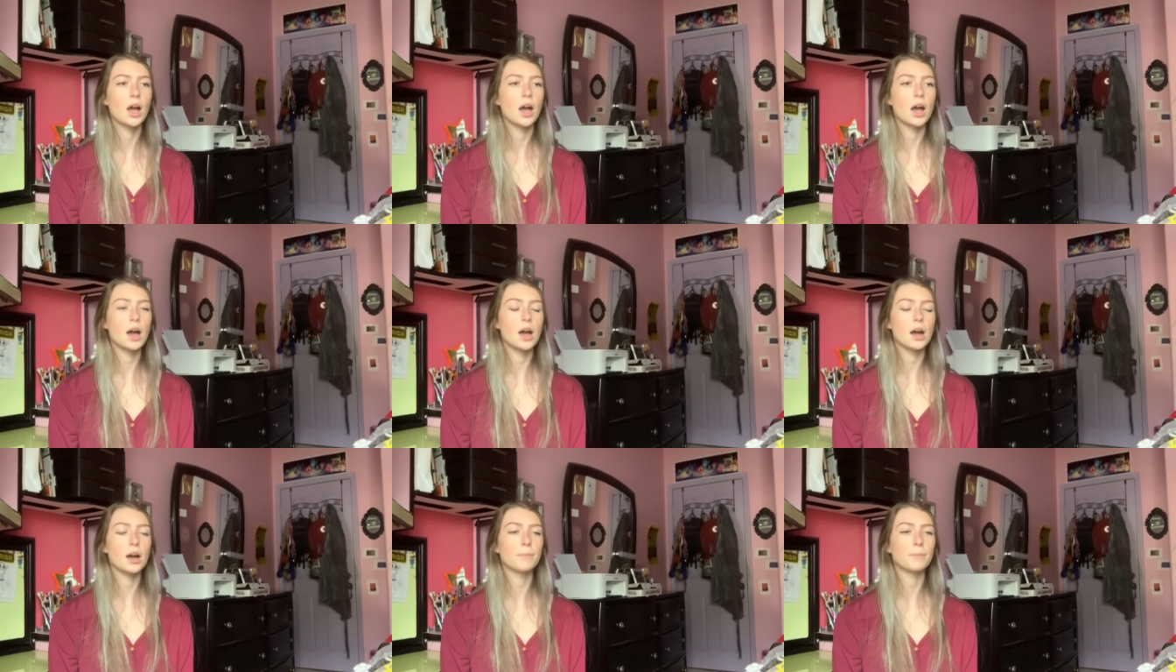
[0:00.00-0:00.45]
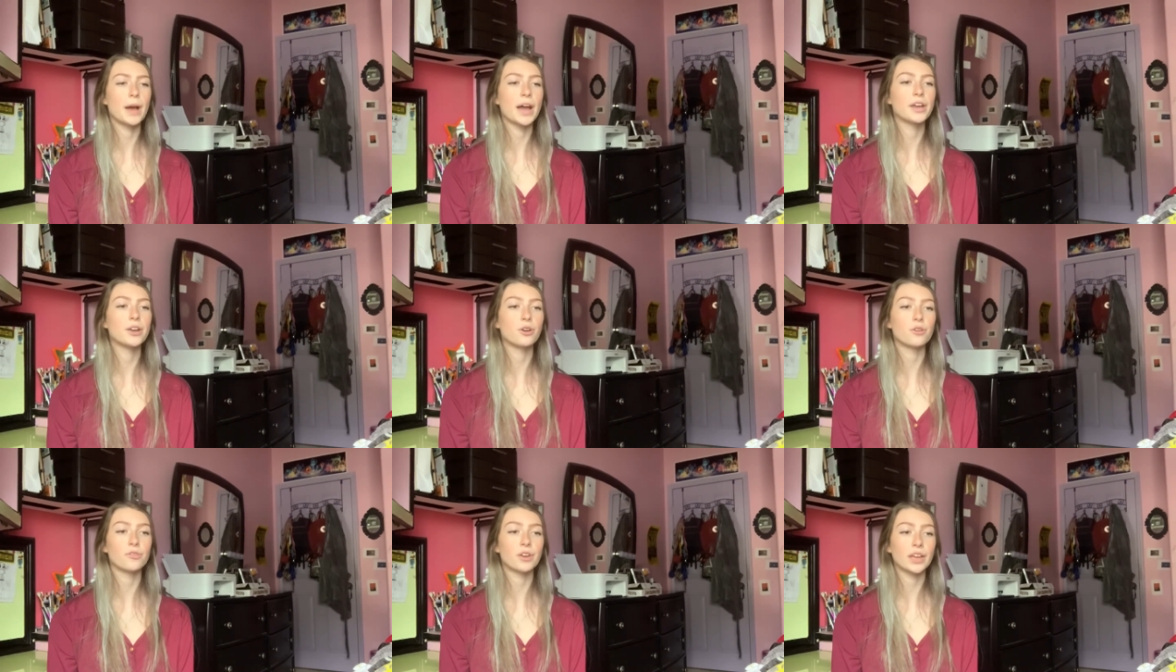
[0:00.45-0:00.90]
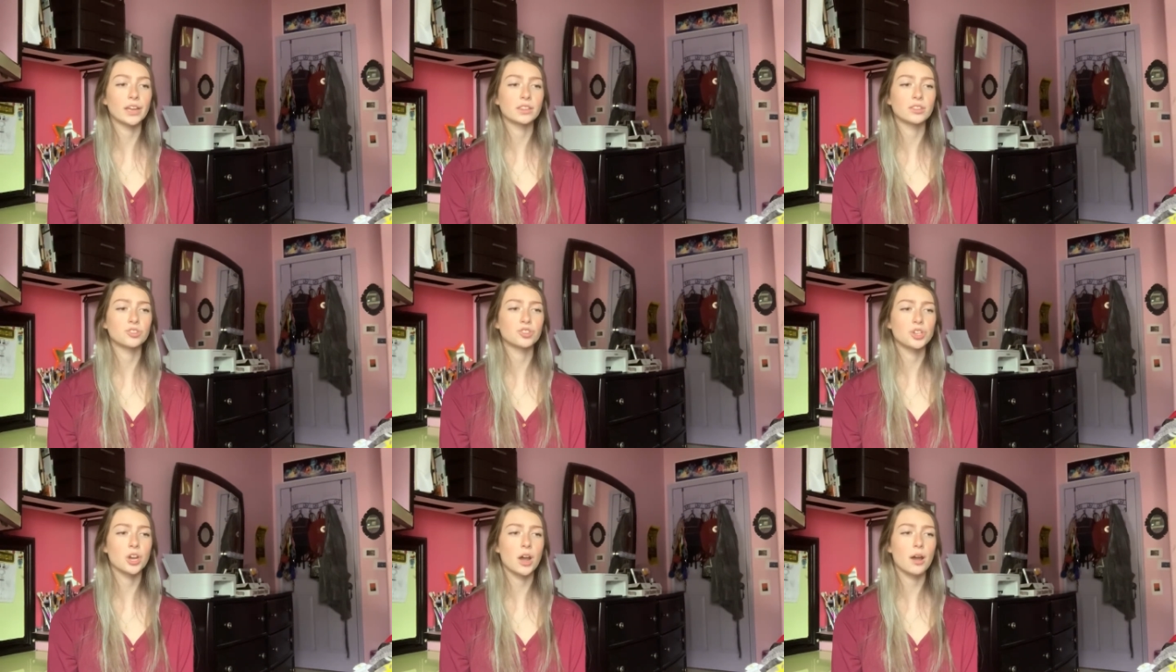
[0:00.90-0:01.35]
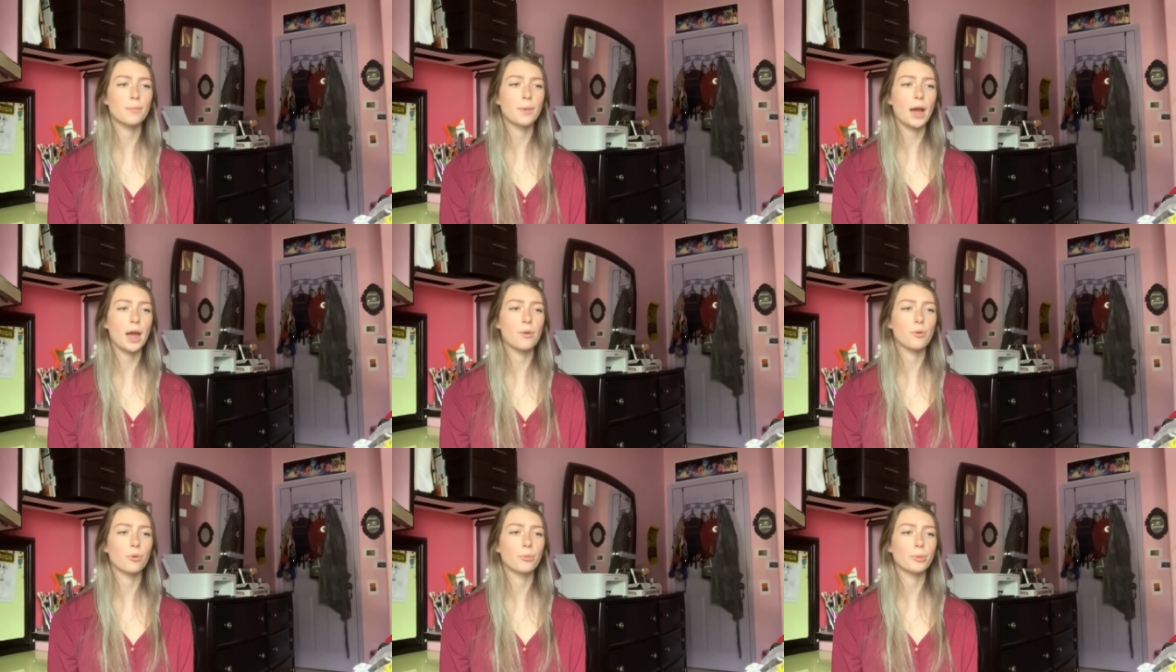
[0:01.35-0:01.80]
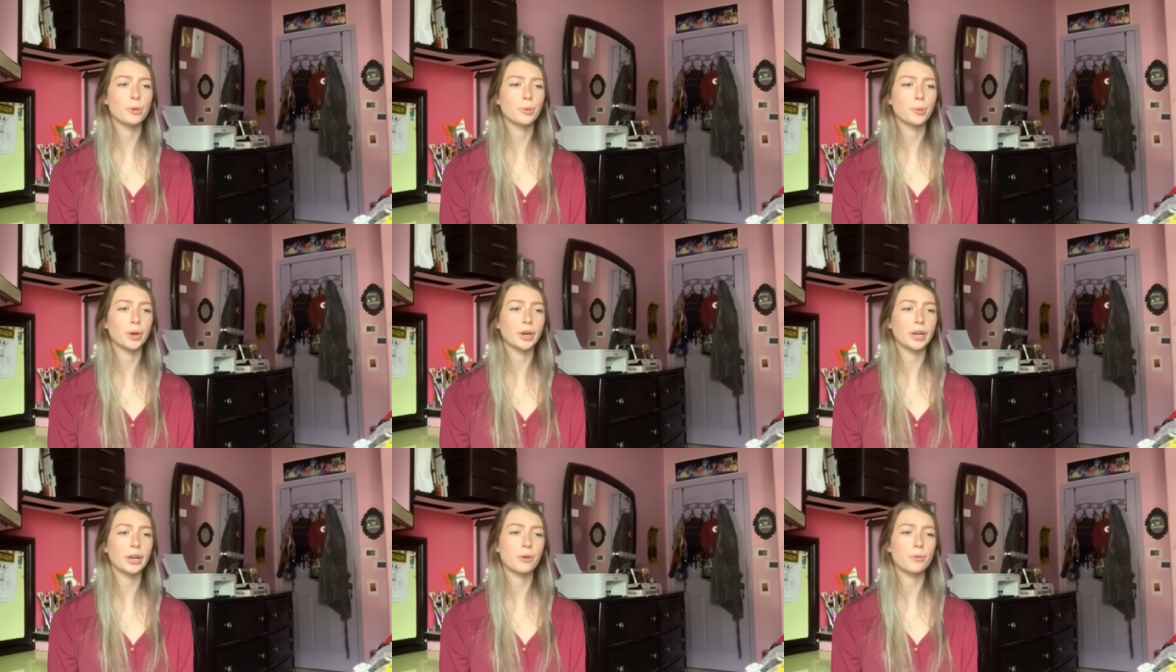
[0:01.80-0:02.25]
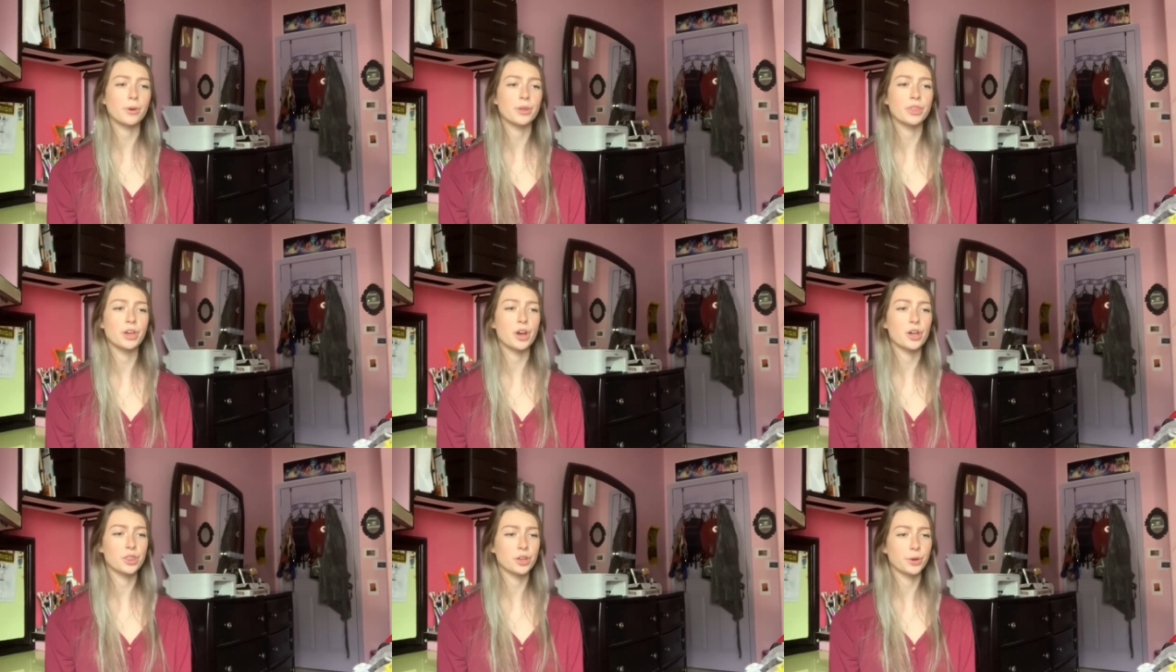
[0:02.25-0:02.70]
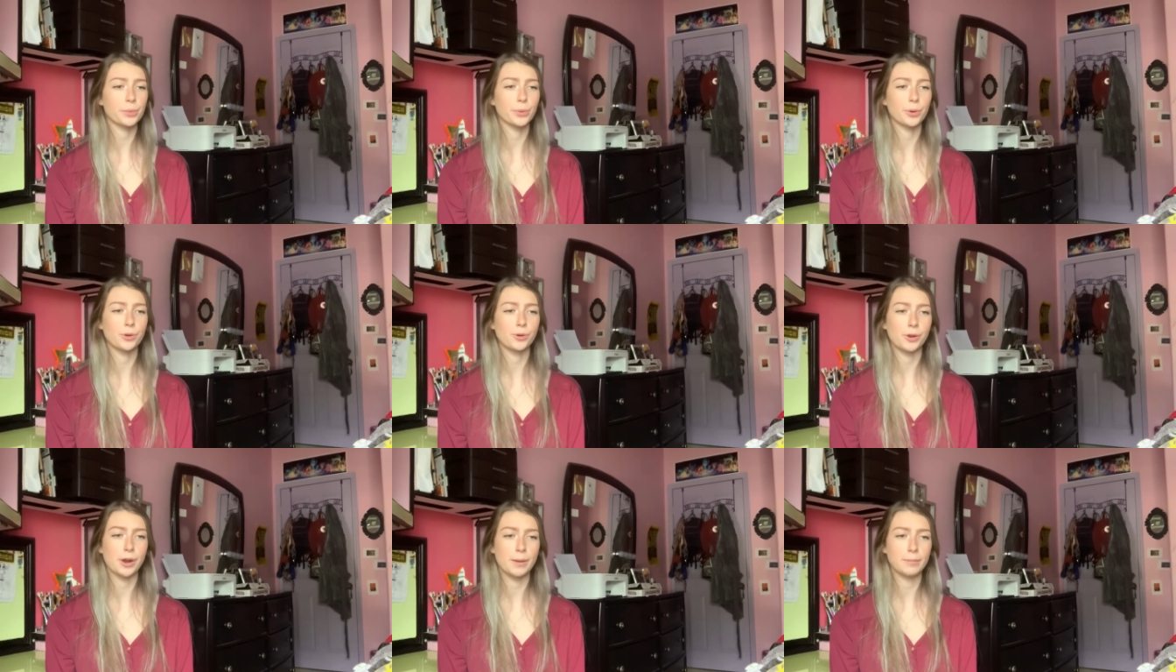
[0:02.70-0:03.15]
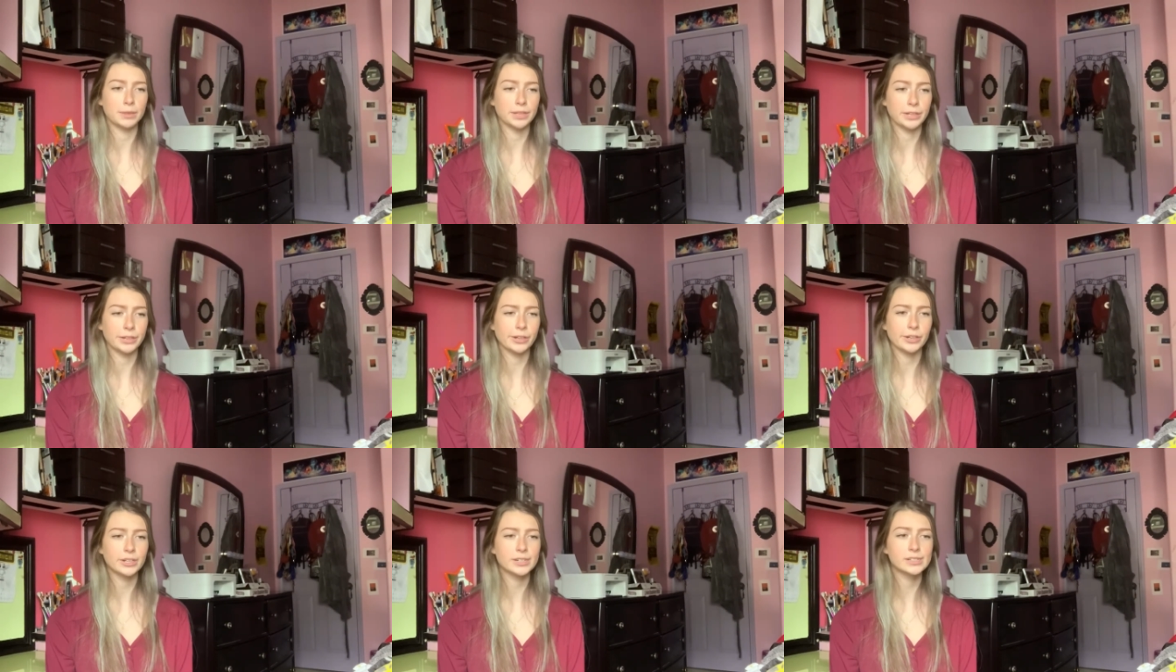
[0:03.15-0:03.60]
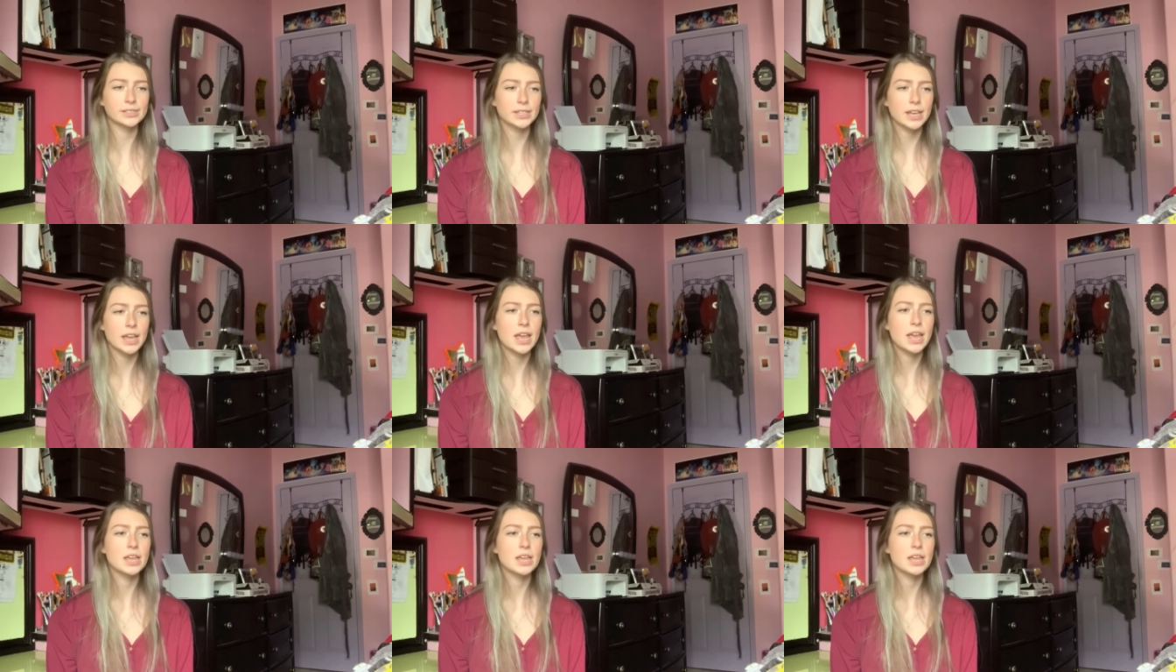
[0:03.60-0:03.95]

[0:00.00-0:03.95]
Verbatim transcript: Um, I know if I get this job, I will be working with other program leaders.